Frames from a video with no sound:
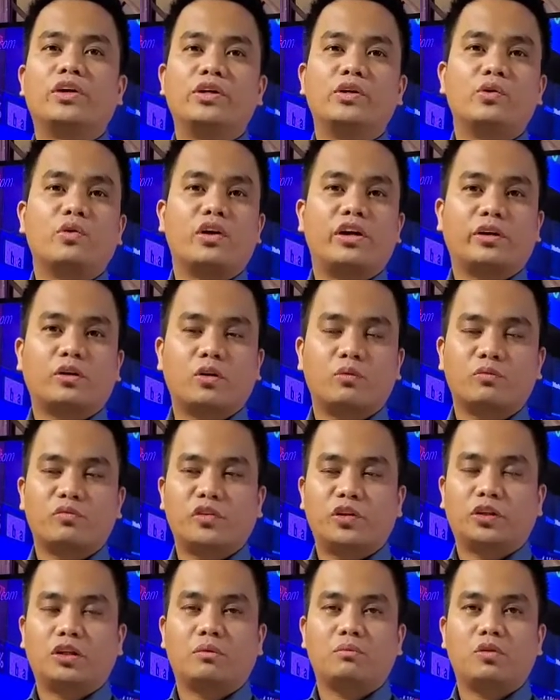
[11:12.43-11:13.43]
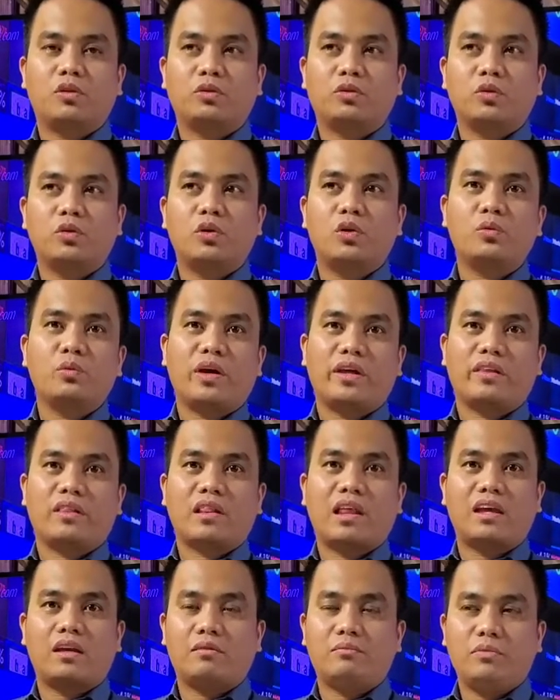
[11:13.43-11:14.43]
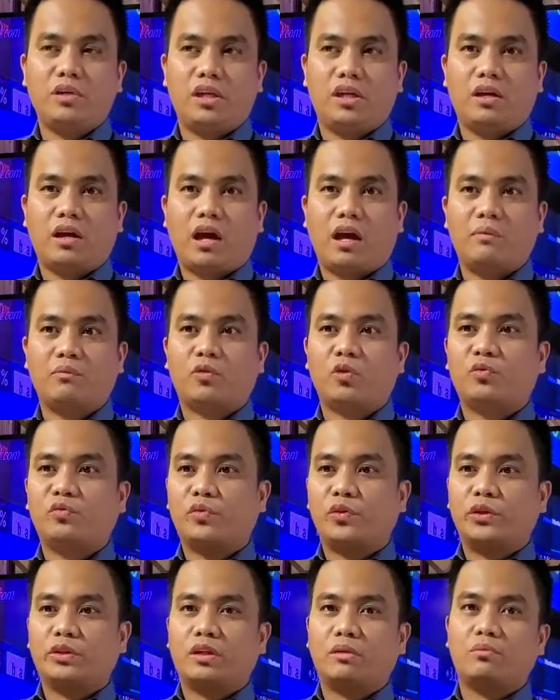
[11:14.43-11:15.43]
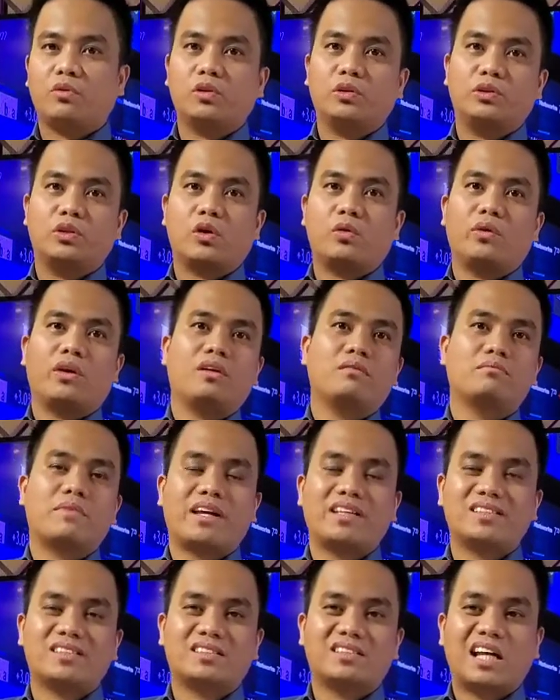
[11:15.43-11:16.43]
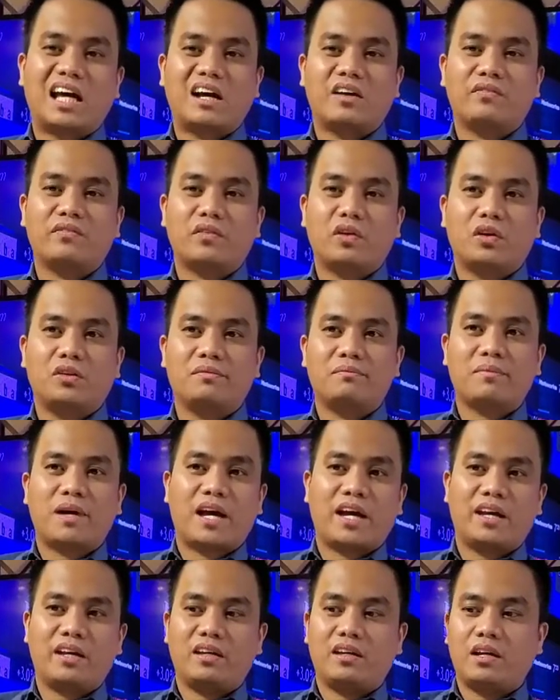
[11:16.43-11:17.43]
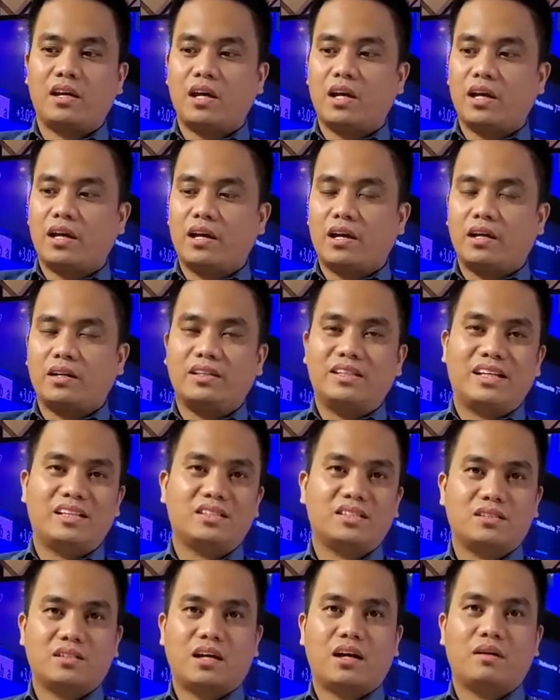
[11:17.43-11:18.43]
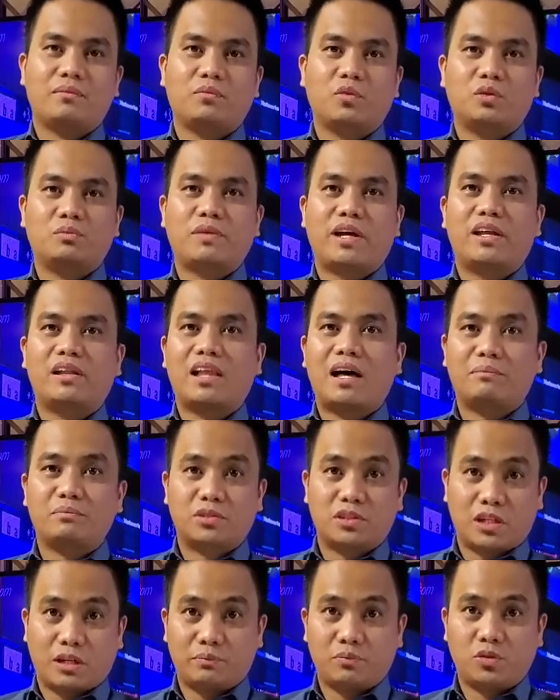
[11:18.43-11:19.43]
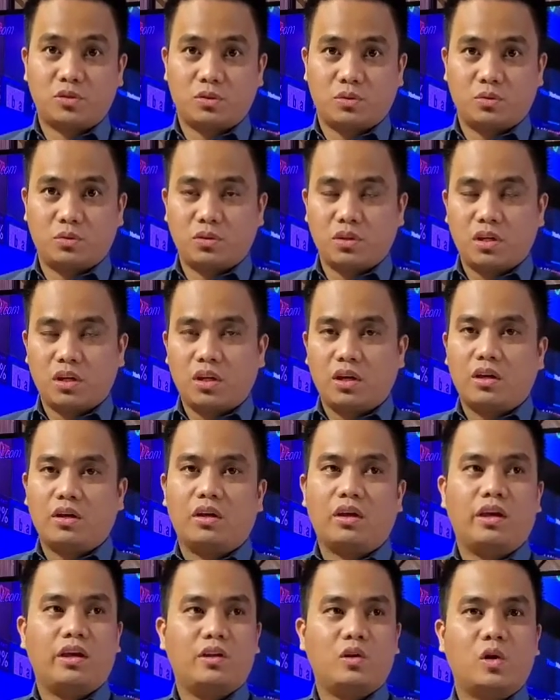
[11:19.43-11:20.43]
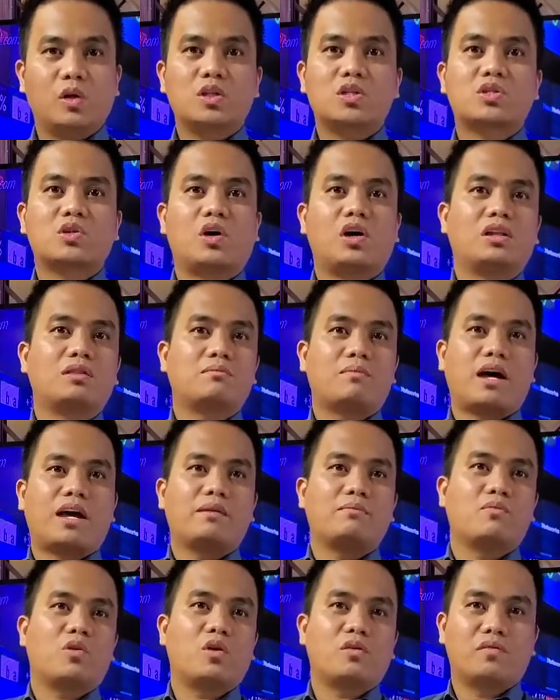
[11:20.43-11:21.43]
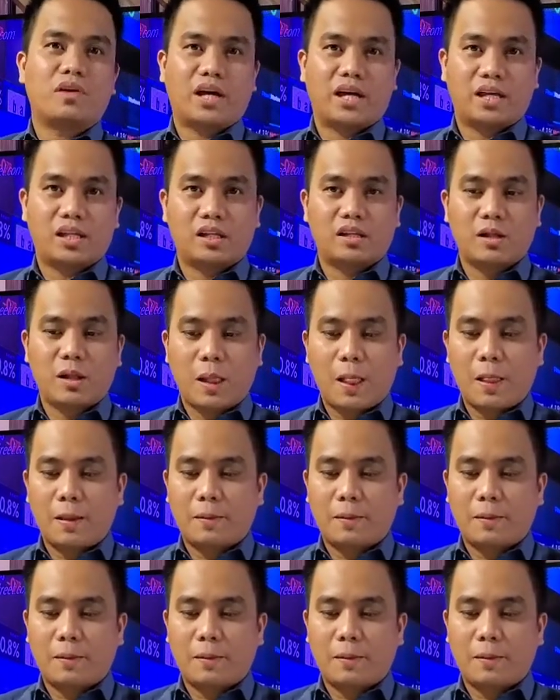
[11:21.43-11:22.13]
where you are comfortable to go with. Like me, I'm comfortable doing my stuff on my desktop, on my laptop too, and also on my mobile.